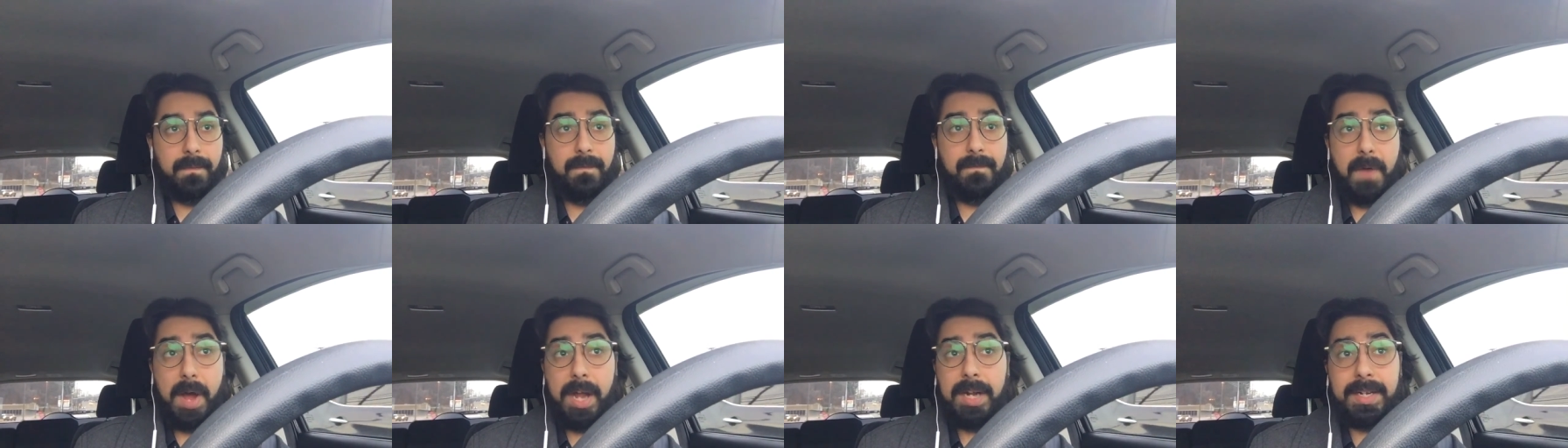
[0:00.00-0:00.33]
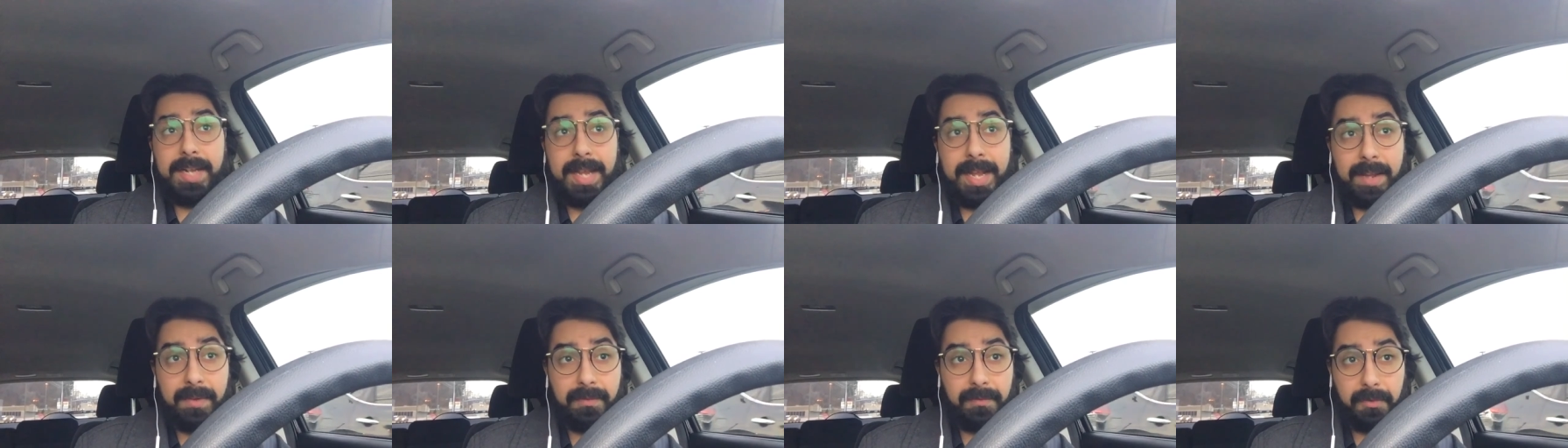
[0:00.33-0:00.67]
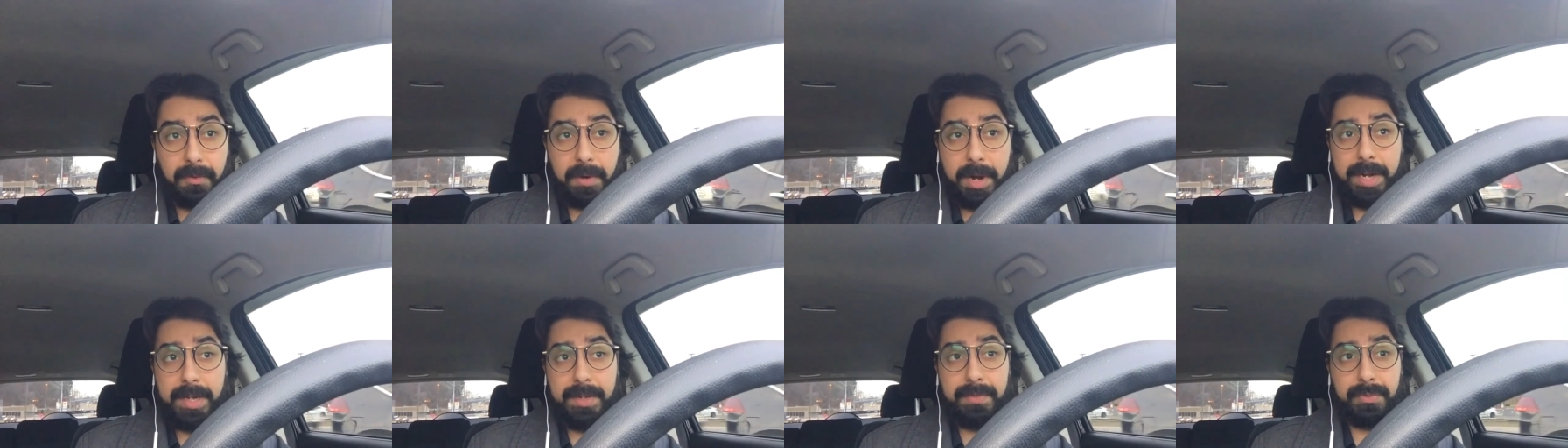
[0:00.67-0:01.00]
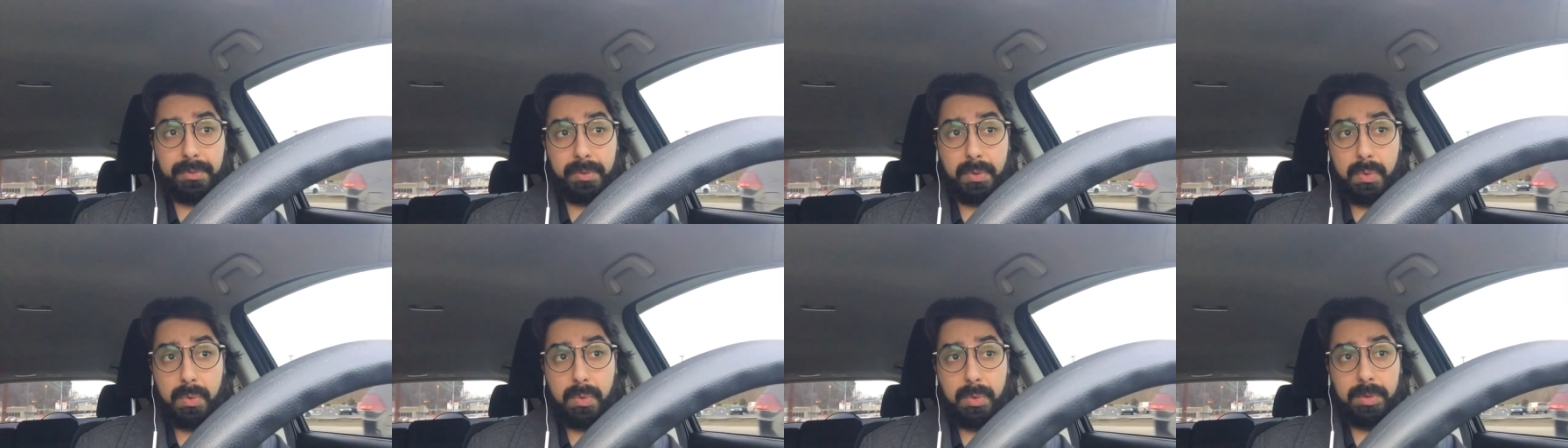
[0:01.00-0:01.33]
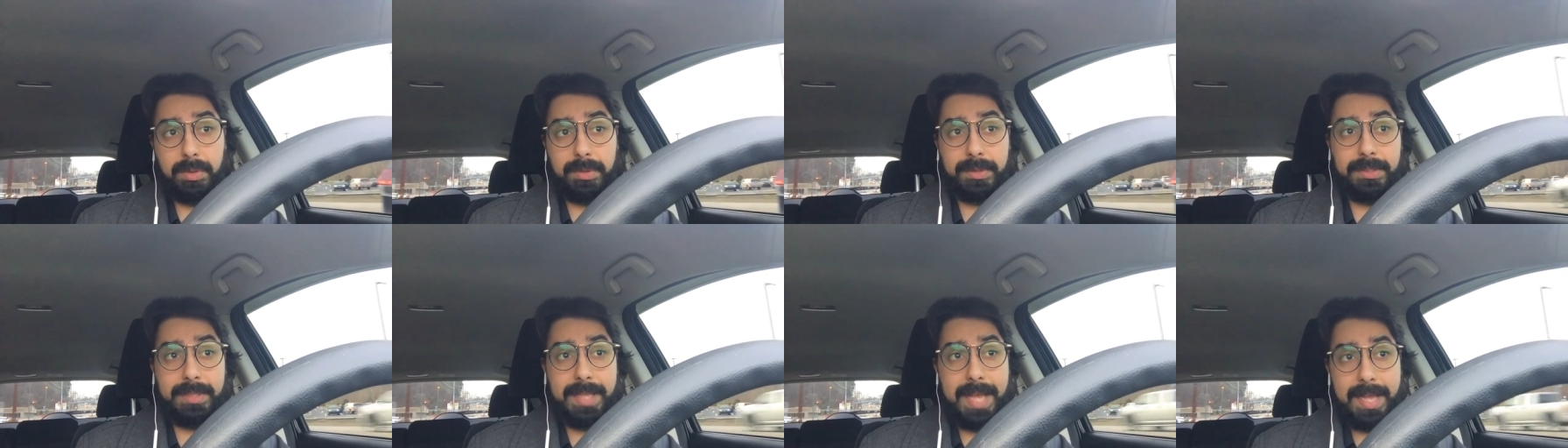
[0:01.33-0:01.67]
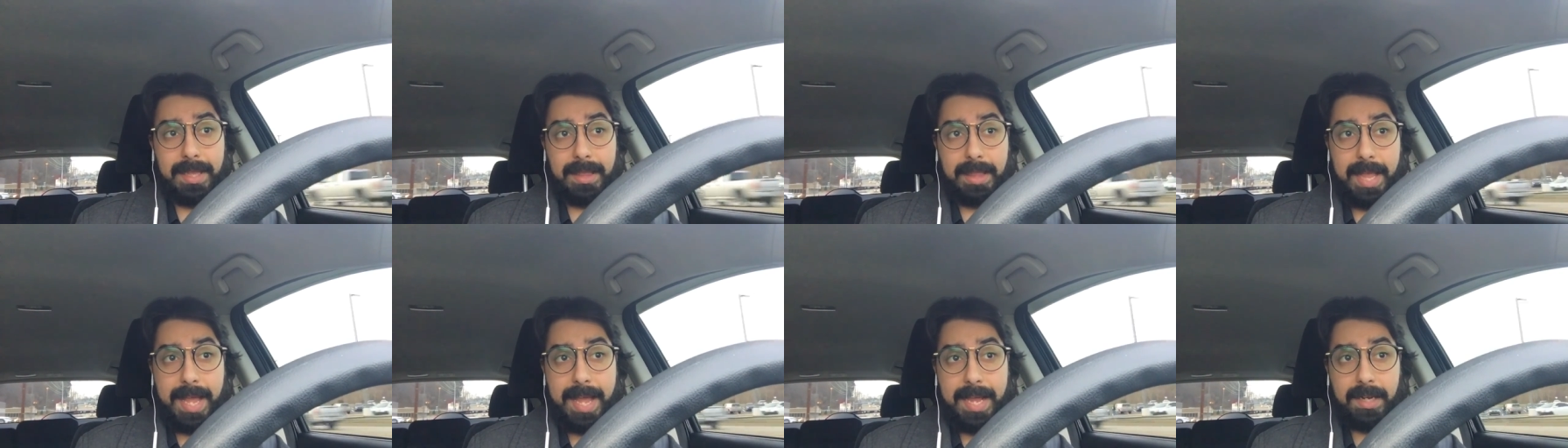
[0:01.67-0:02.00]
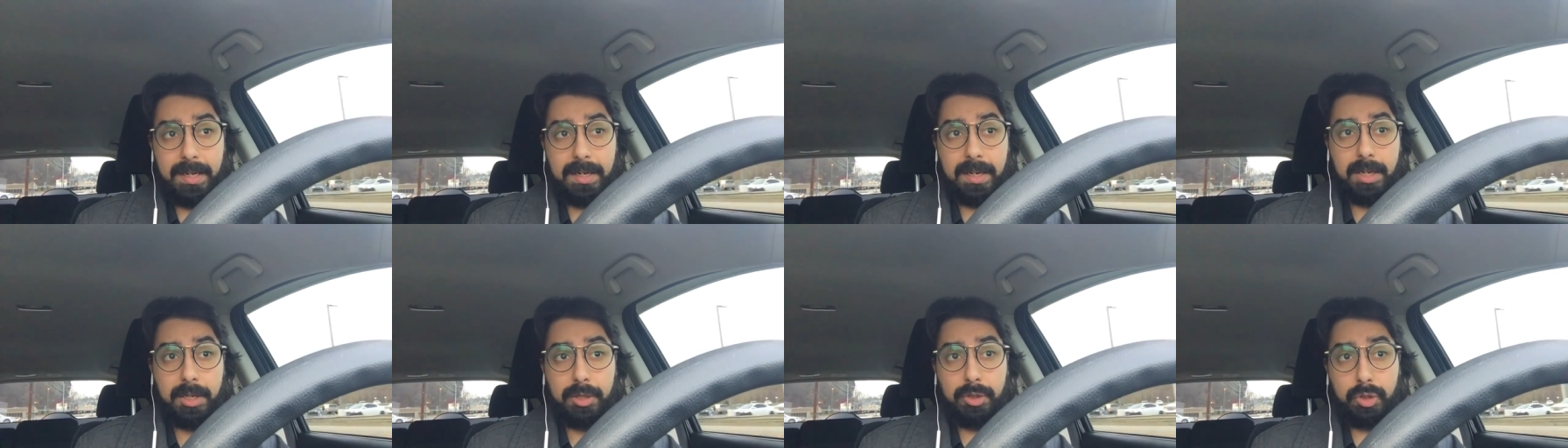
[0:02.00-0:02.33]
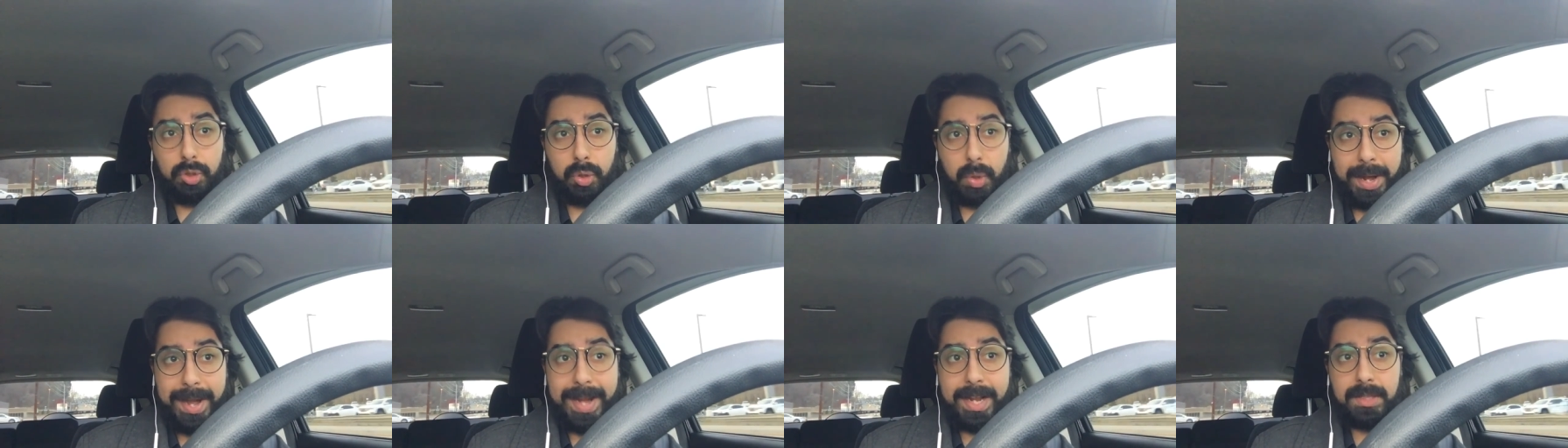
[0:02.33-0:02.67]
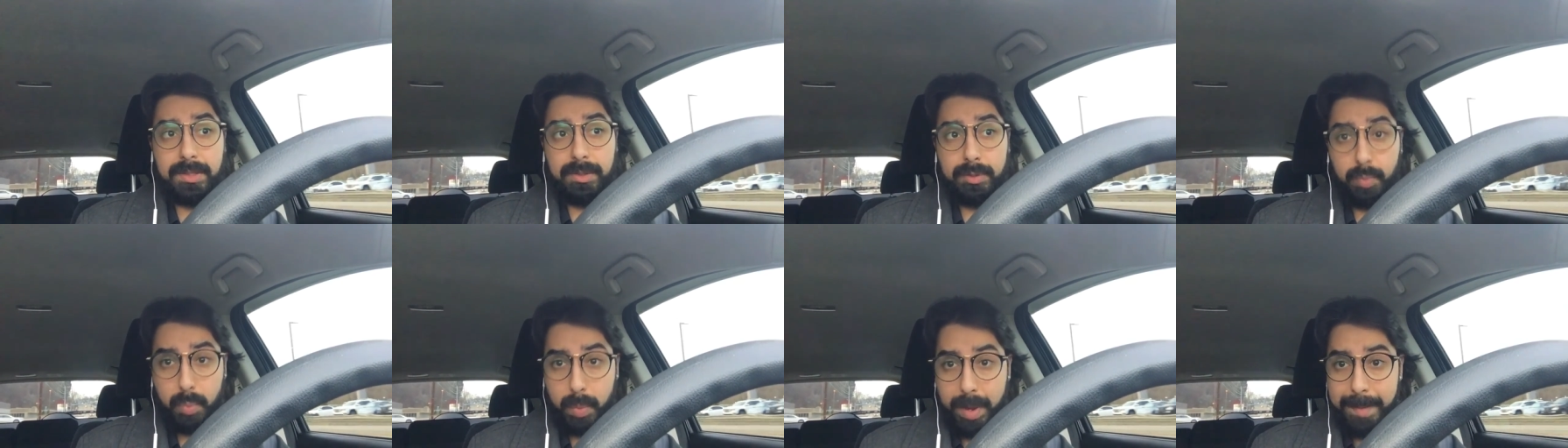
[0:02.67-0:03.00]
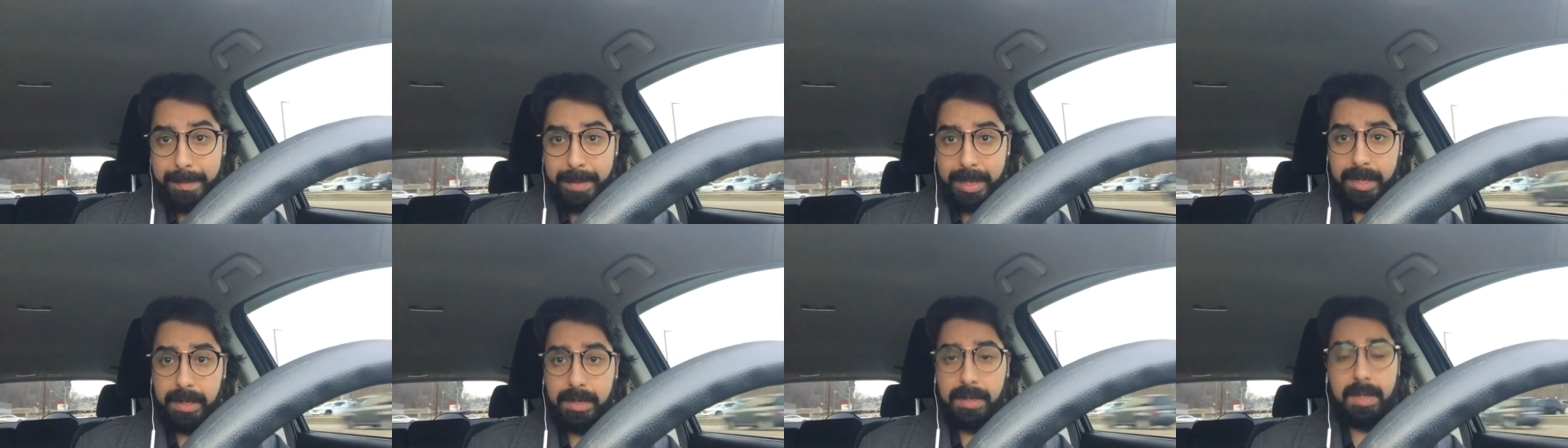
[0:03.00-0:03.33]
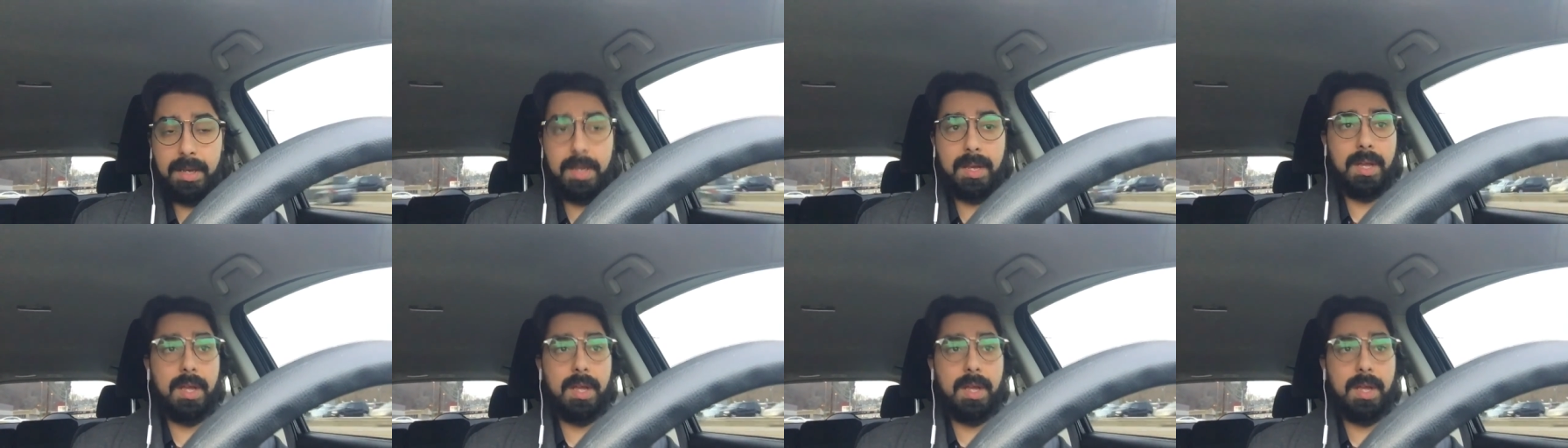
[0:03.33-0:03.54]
funding for any schools that let trans women,